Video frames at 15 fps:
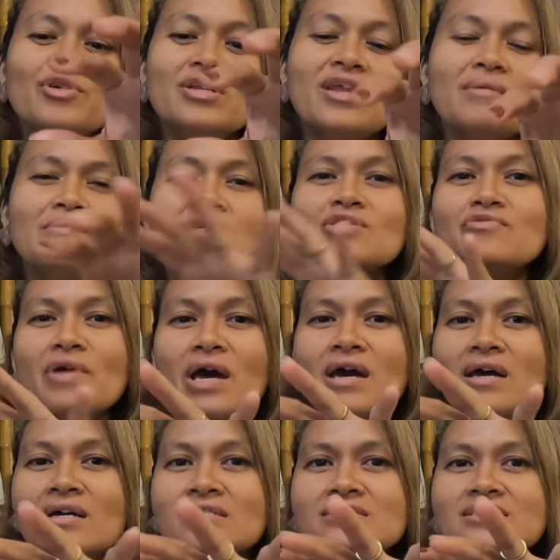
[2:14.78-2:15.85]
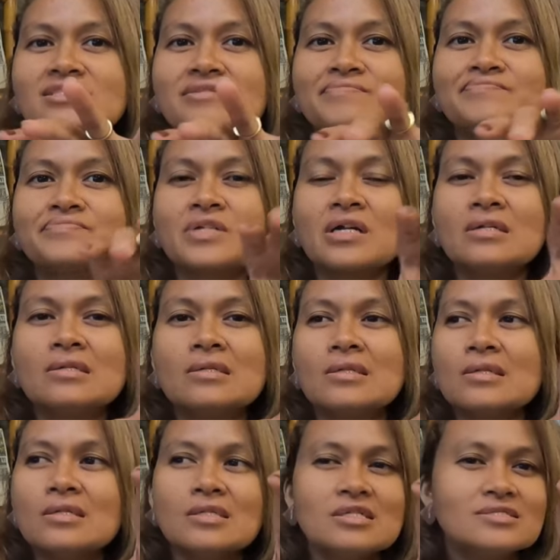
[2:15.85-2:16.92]
With lemongrass,
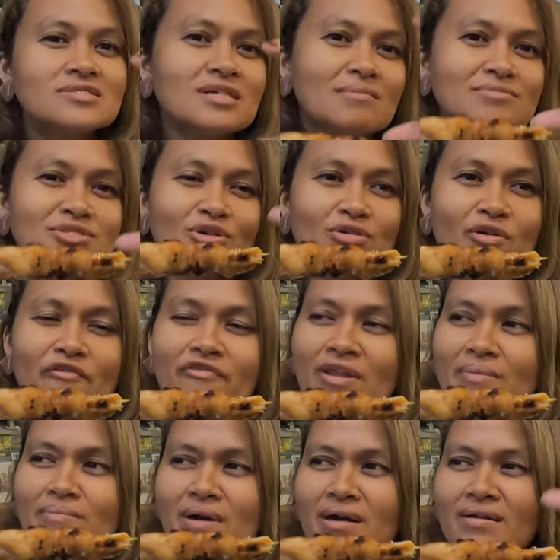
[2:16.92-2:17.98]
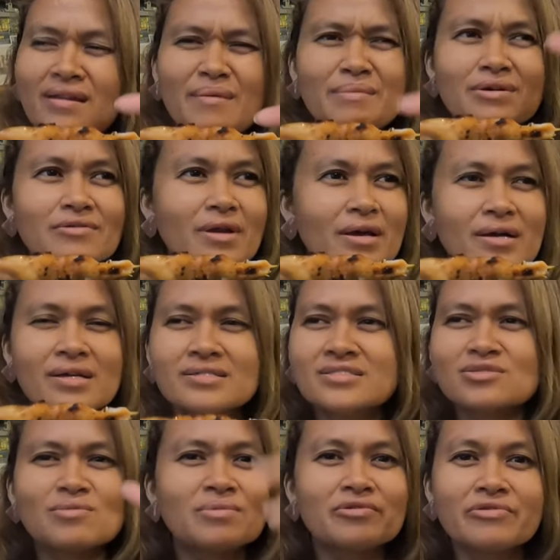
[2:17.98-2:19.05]
some sort of
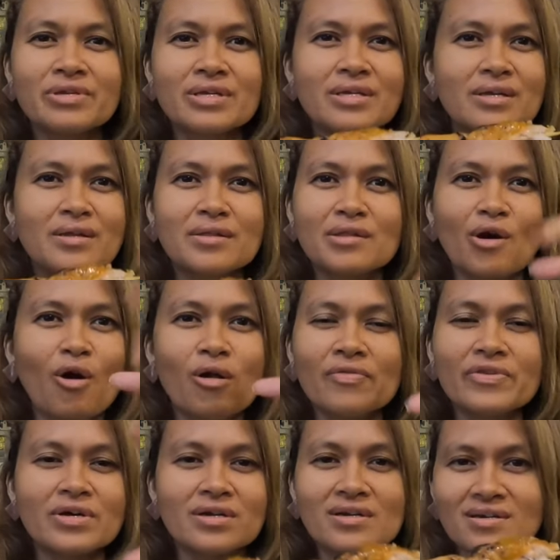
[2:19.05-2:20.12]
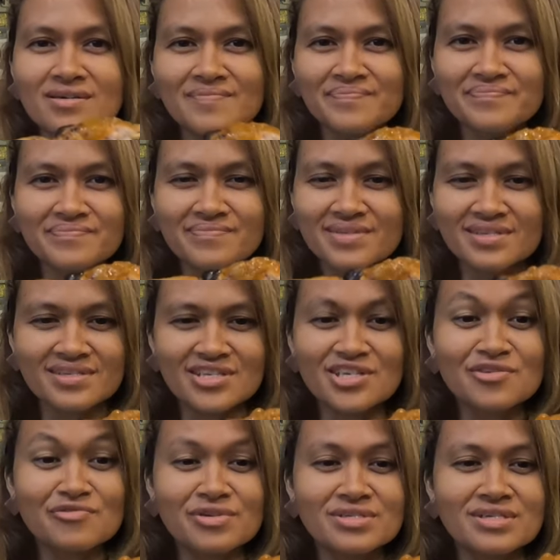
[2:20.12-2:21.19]
lemongrass, turmeric, is all the
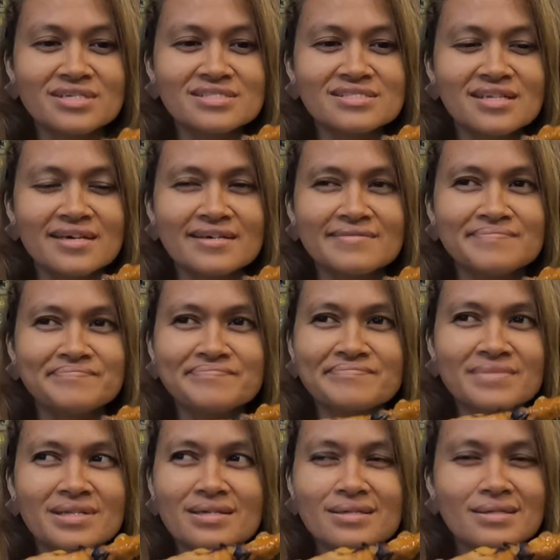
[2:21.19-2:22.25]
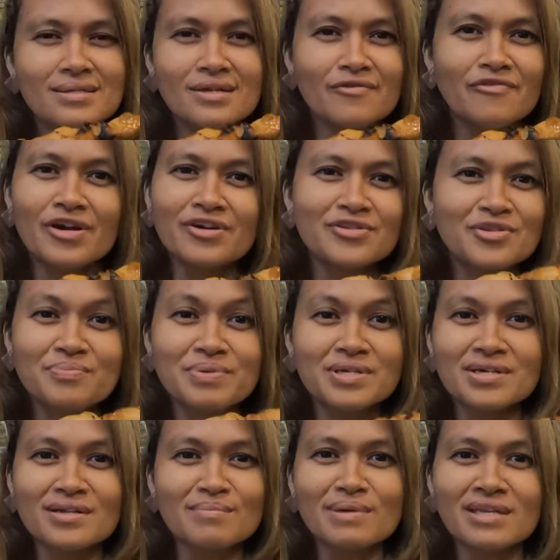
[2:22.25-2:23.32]
ingredients, like very
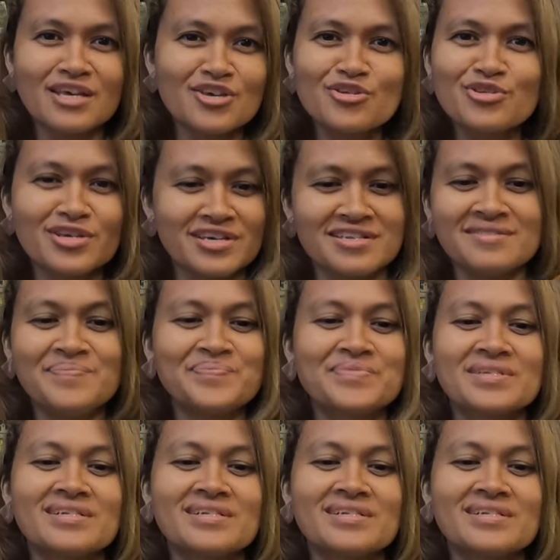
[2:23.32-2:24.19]
typical Malaysian.